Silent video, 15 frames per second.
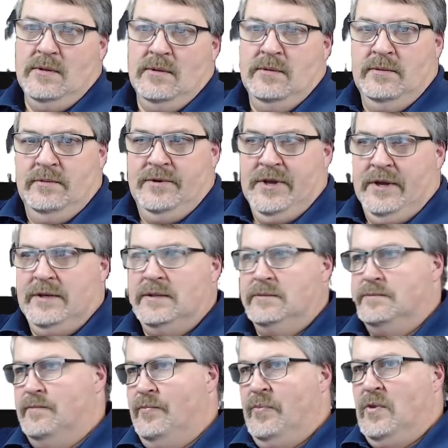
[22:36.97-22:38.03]
Done.
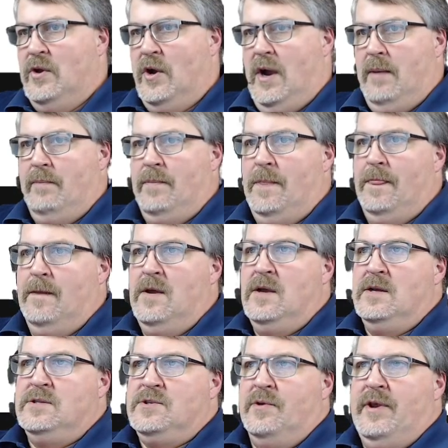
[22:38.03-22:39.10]
All right,
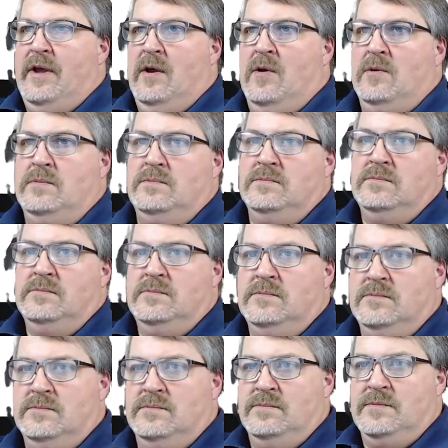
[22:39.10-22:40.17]
so now
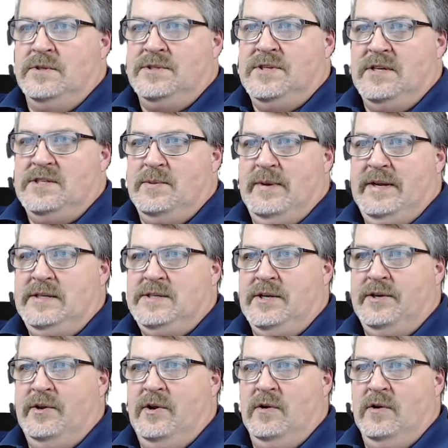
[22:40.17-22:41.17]
let's say somebody's in here and they're